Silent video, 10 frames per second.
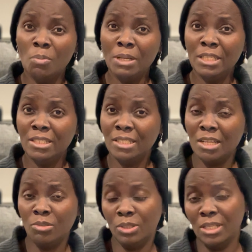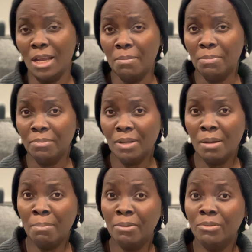many stereotypes
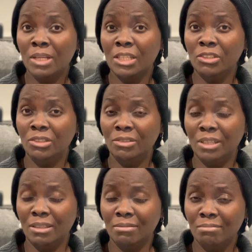about Nigeria,